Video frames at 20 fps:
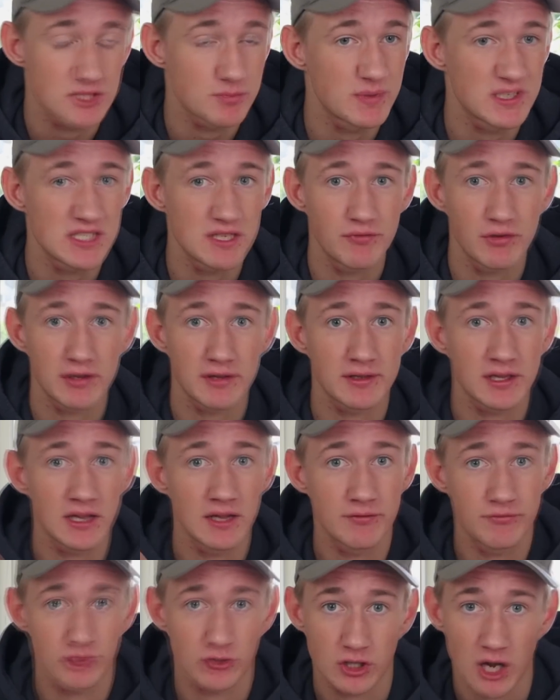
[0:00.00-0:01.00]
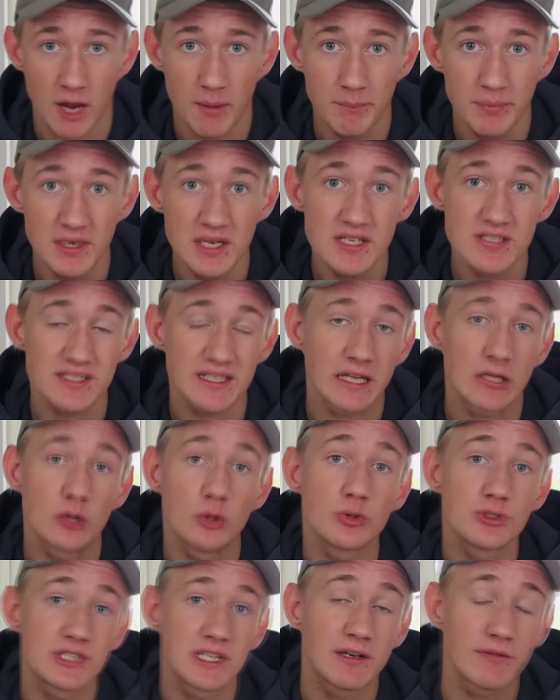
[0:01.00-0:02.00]
Specifically for companies, they
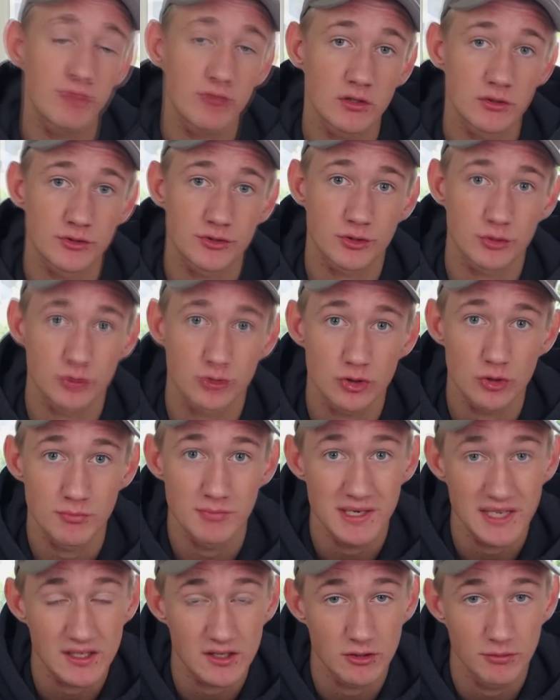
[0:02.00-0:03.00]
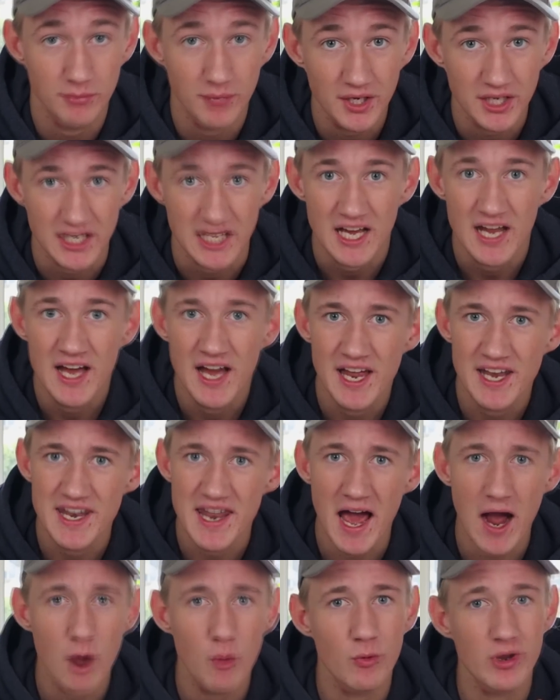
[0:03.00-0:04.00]
use influencers to make their money, and
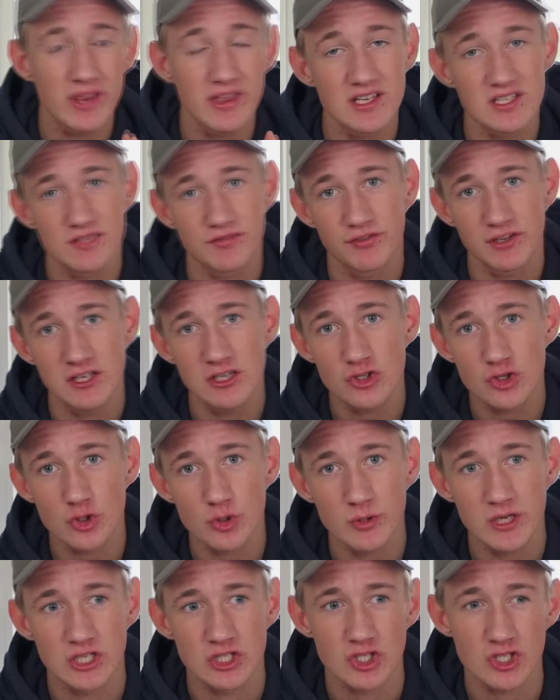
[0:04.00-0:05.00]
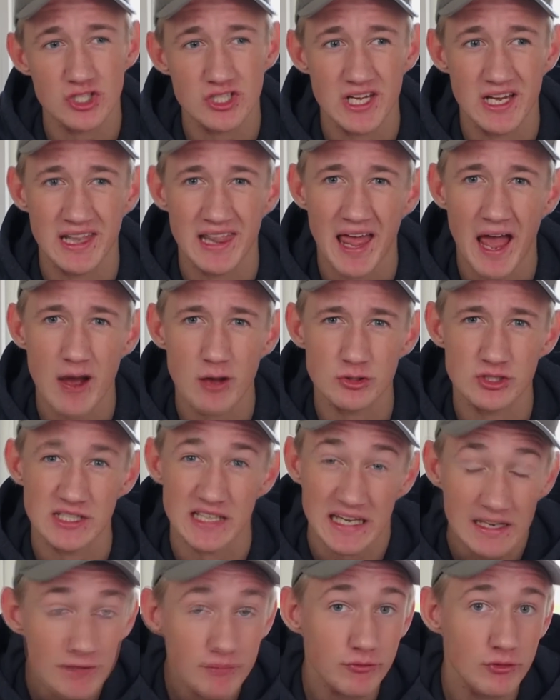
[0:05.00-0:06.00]
now with this feature it just allows
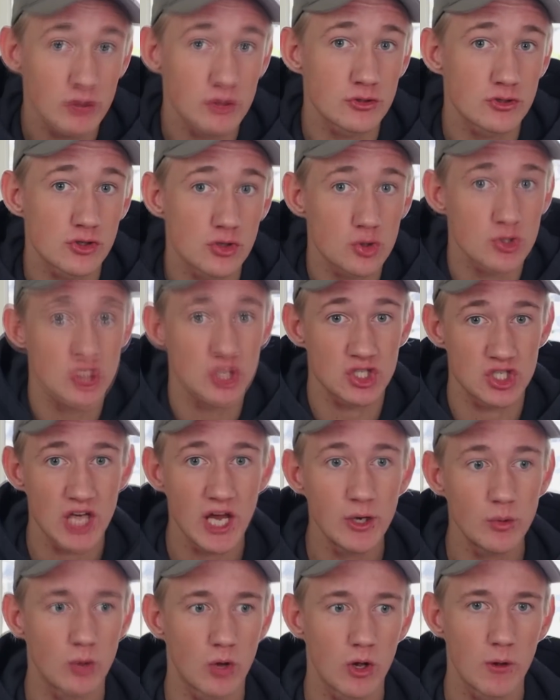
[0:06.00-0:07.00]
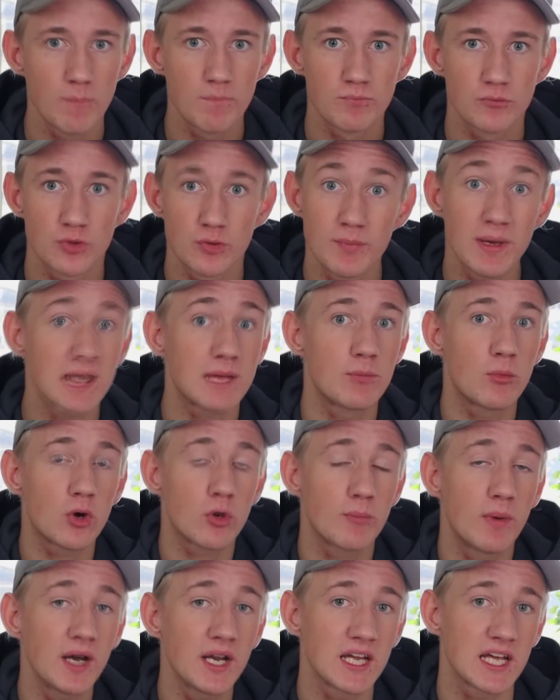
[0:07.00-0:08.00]
influencers in general to make
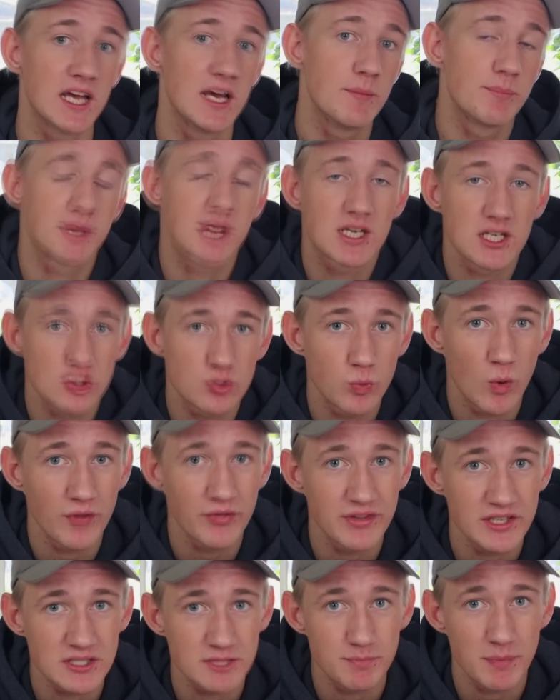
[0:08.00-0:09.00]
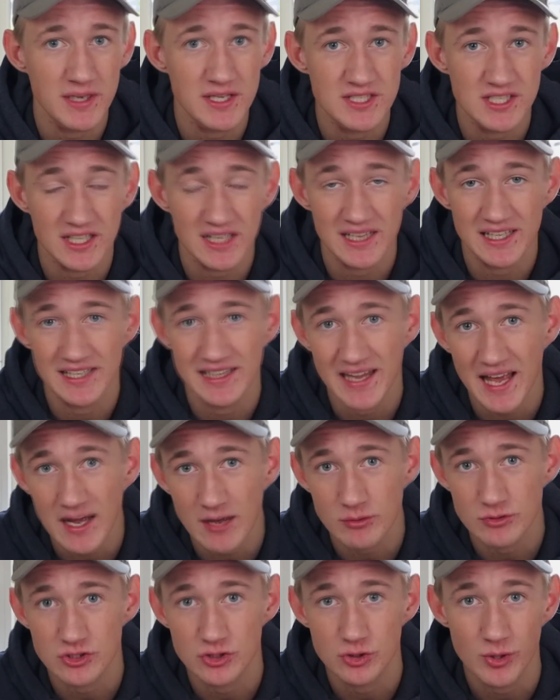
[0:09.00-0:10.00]
more money, because what this basically
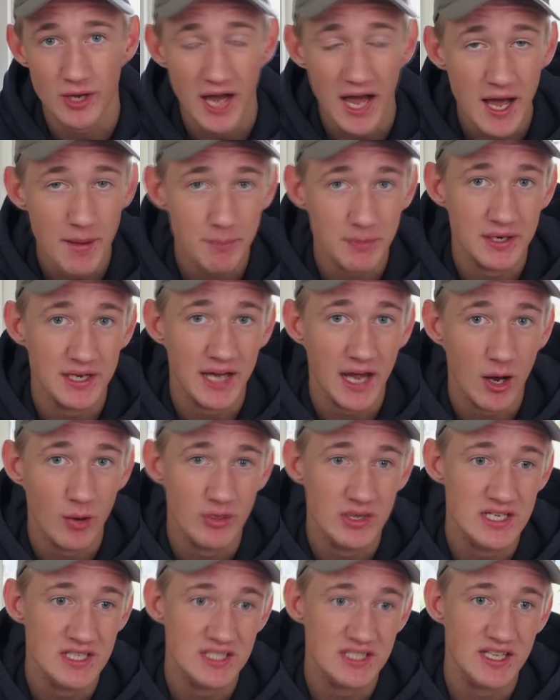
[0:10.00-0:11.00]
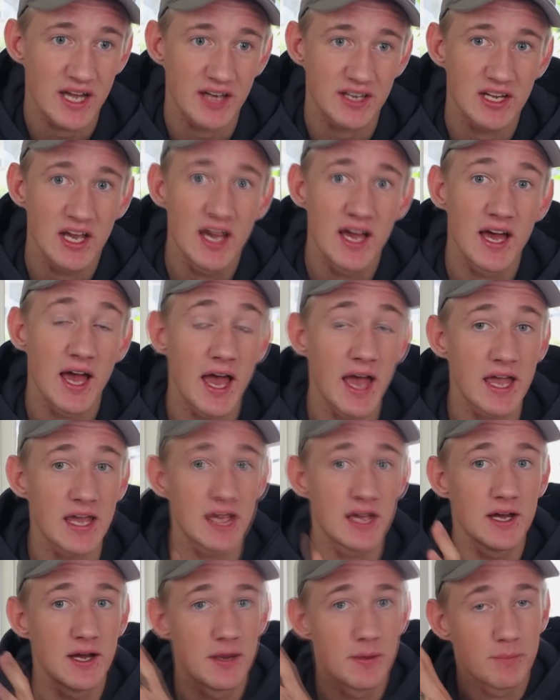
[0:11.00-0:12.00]
allows to happen now is that
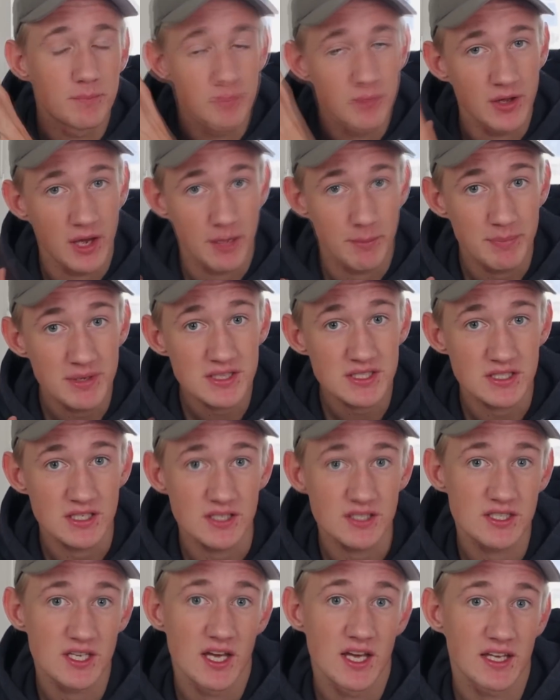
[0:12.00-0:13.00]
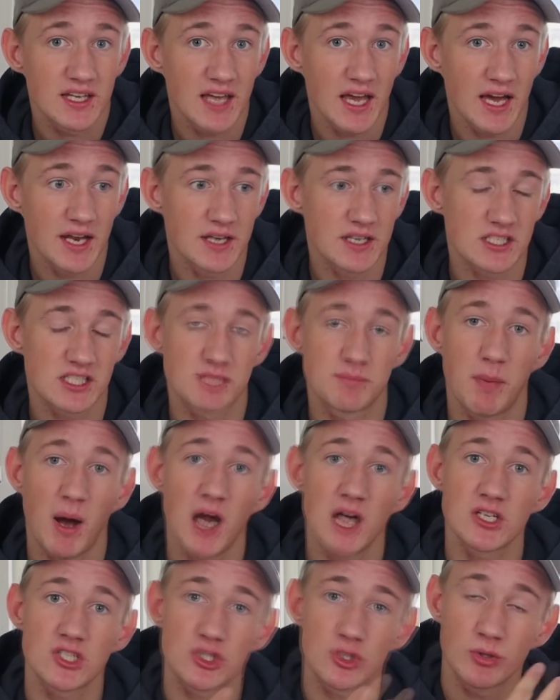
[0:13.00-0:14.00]
the business can
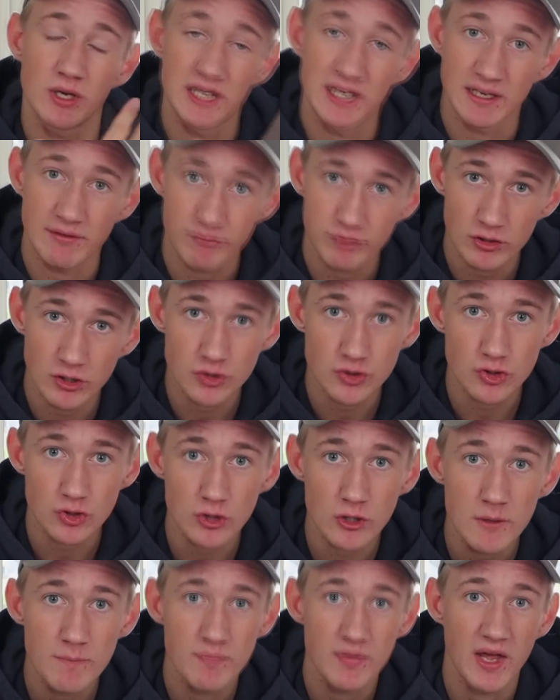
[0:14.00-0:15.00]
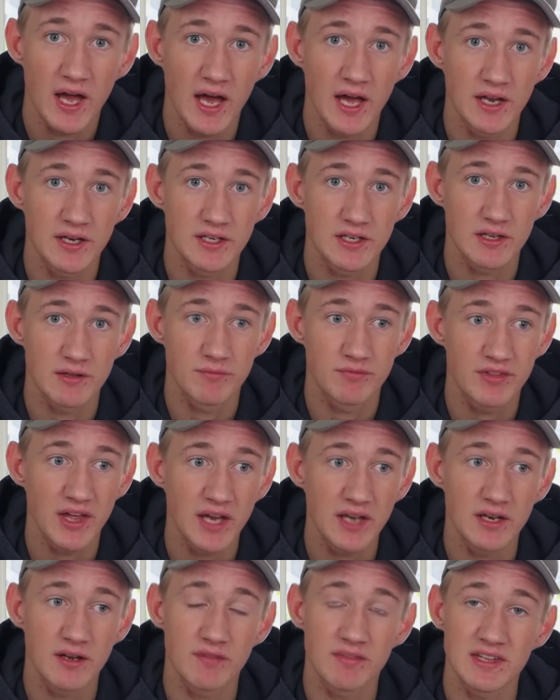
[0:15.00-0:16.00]
sponsor an influencer, and
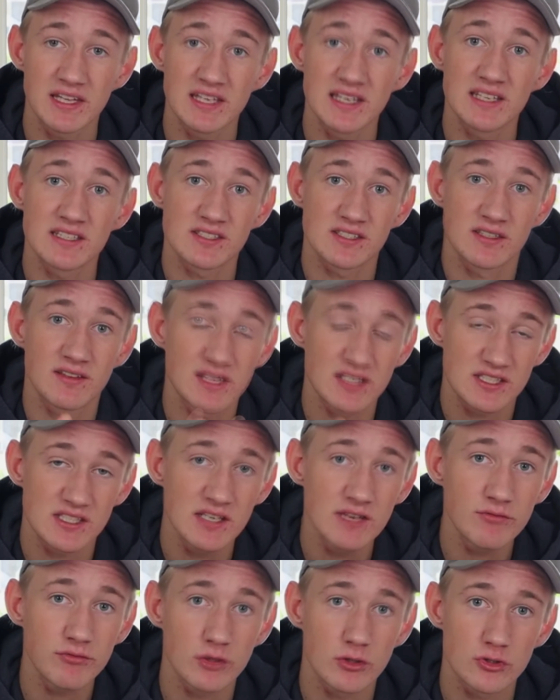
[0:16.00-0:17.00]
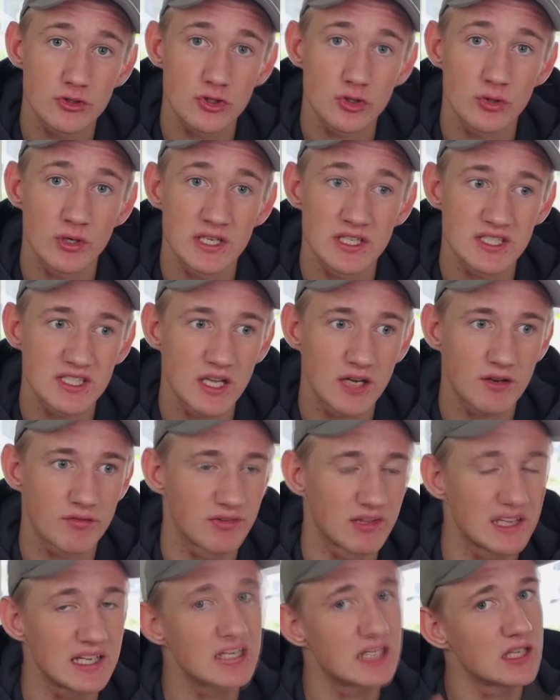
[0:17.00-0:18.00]
then this influencer, instead of
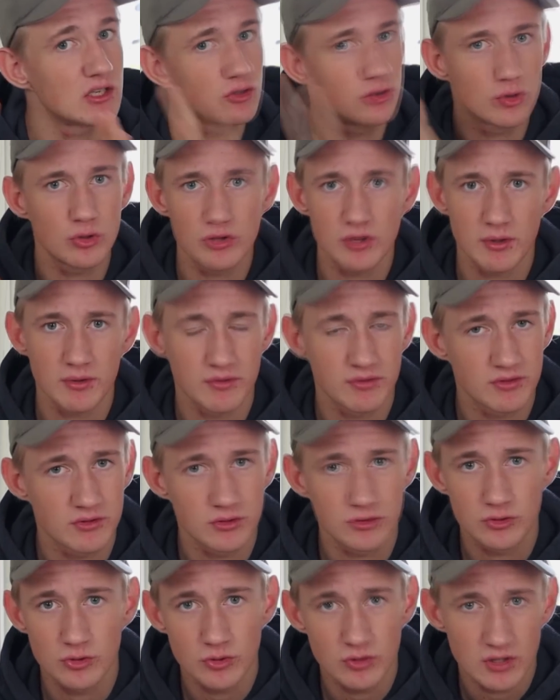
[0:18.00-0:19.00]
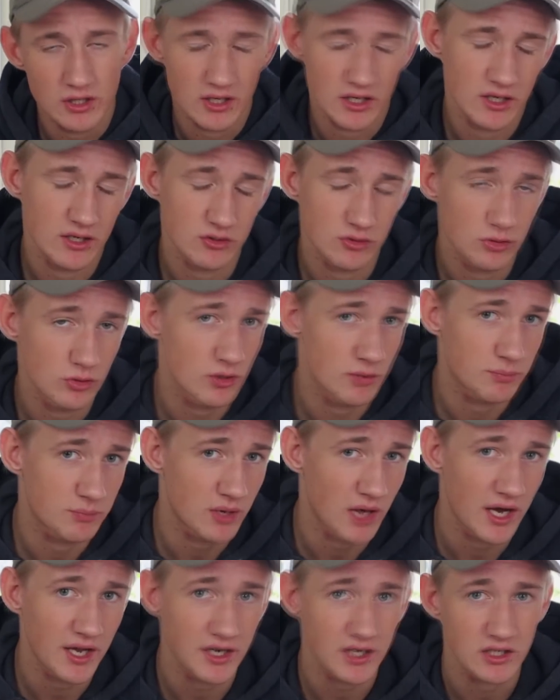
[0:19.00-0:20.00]
linking to the
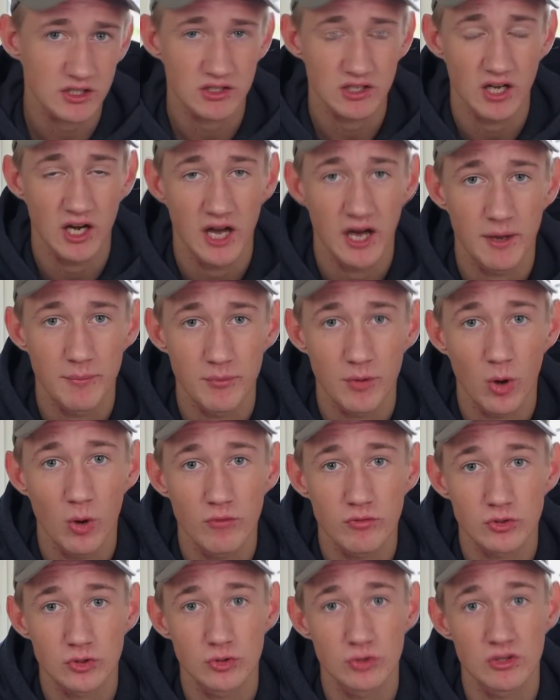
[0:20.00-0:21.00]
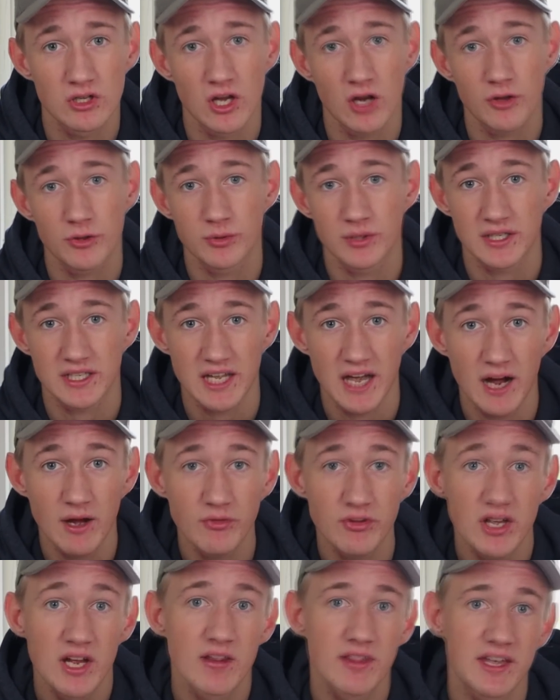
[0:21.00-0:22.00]
product over to the other
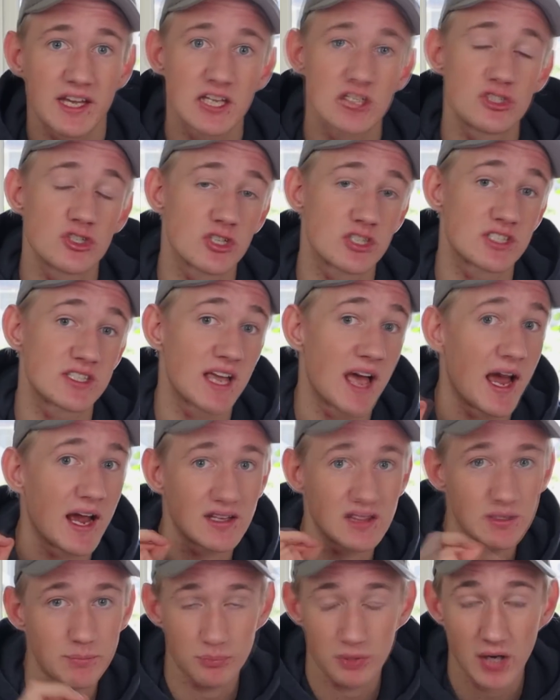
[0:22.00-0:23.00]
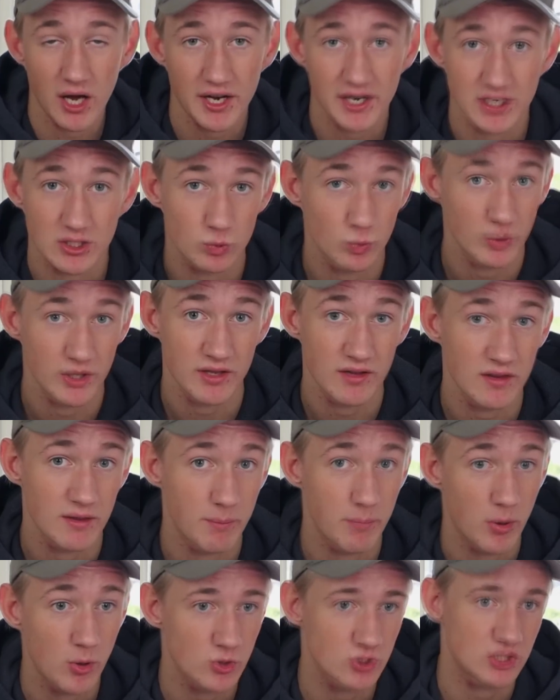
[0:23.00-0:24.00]
account, they can just tag the product within the
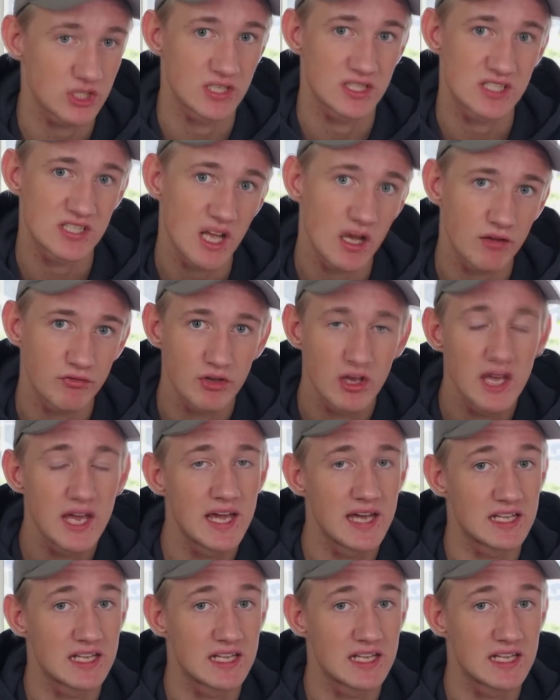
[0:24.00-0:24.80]
post itself.